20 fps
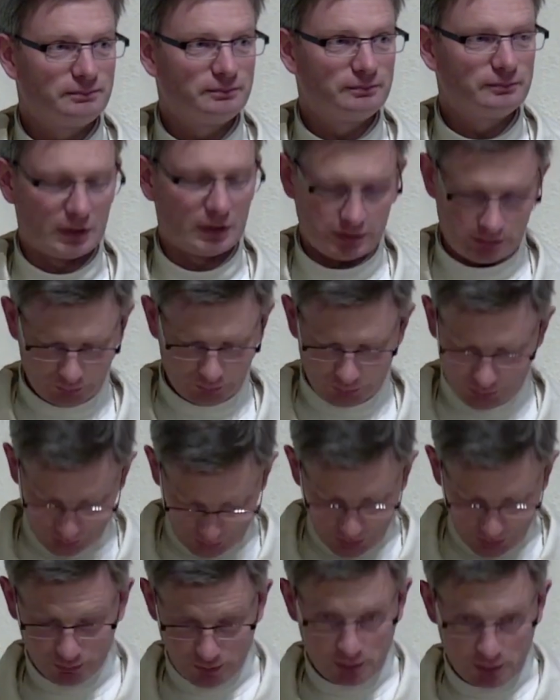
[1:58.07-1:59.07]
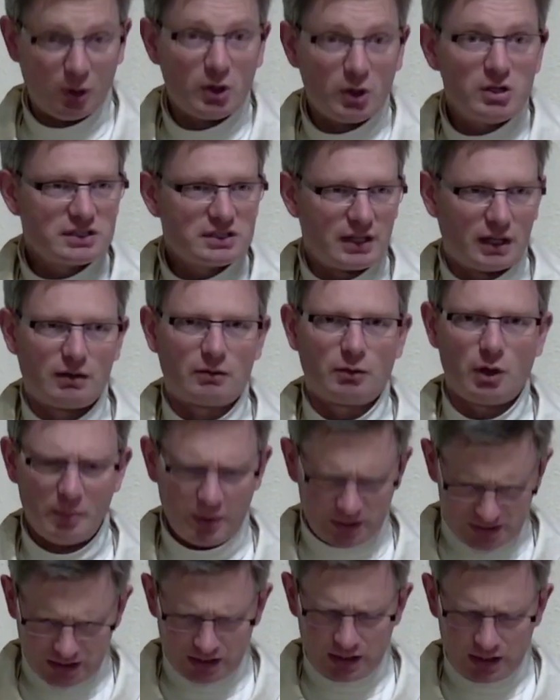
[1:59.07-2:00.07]
As in, we, we point there. Why am I
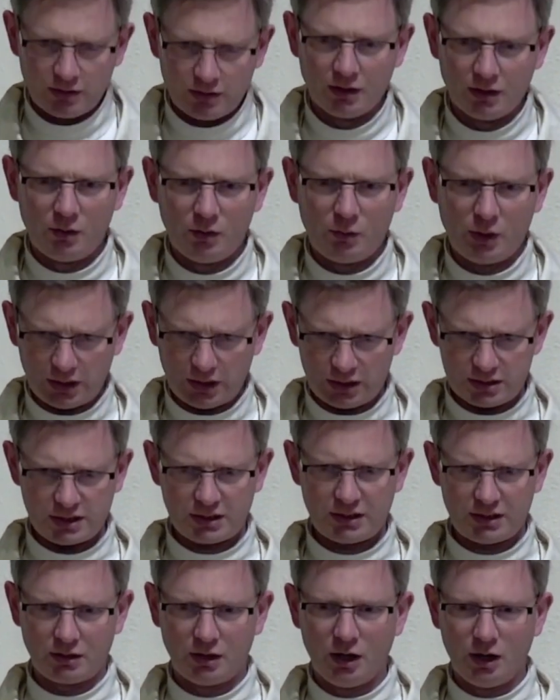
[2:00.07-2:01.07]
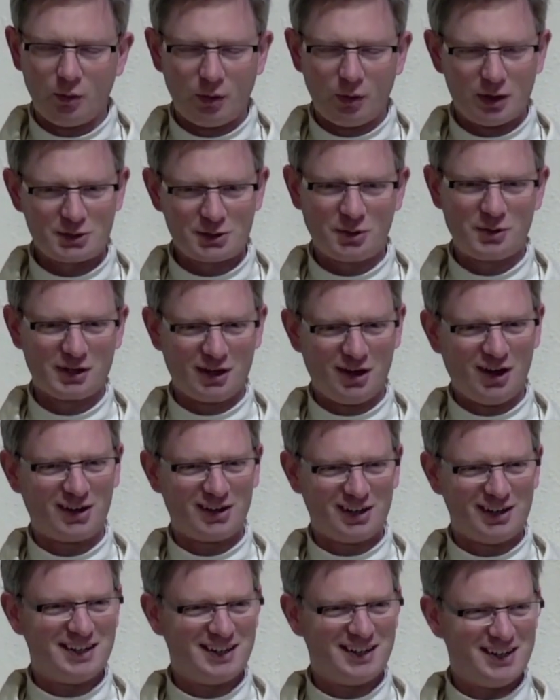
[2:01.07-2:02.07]
saying here? Why can't I say there? What's going on
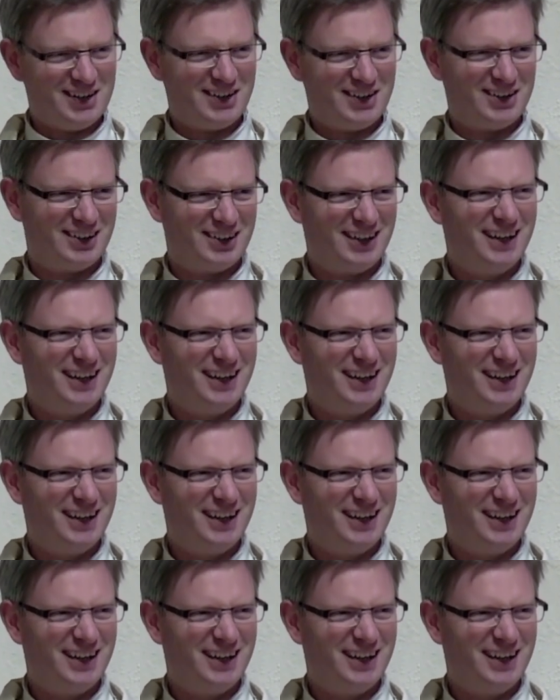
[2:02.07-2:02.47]
in here?